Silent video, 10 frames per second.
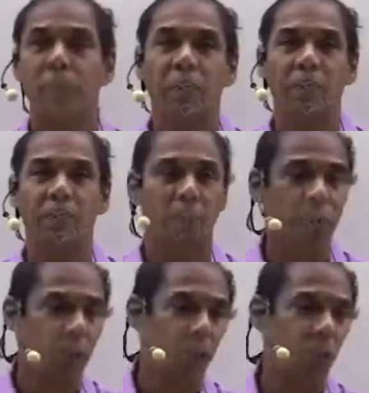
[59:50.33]
Very easy.
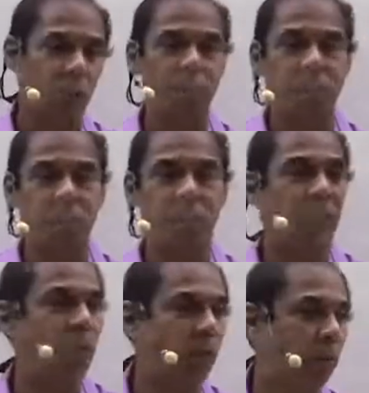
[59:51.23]
One perfect
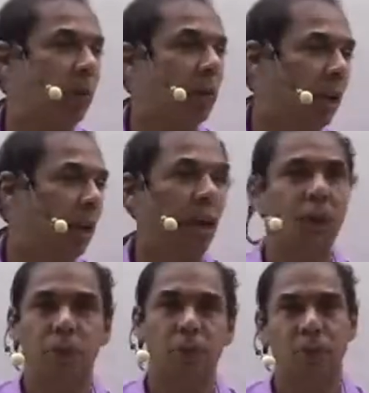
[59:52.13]
time to
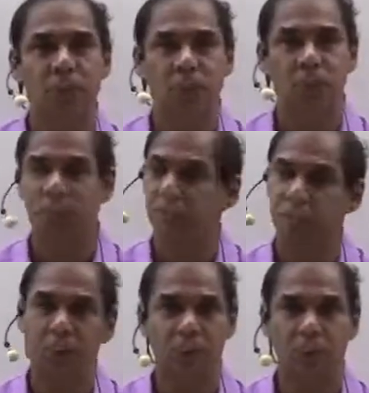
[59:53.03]
another perfect time.
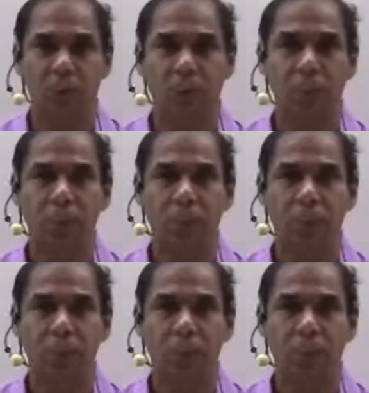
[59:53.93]
That's all.